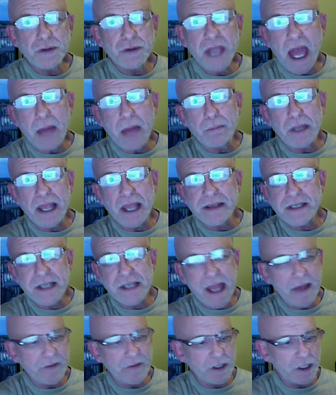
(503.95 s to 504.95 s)
God bless and
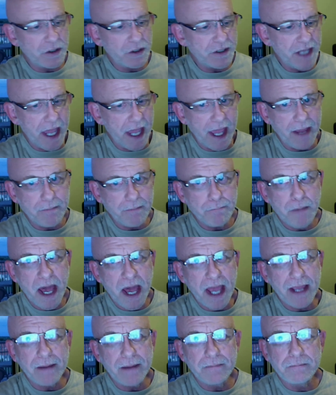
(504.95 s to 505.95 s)
have a good day.
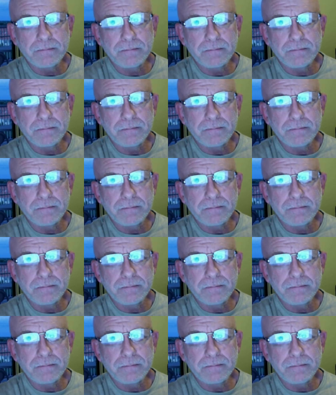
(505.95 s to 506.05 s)
Bye.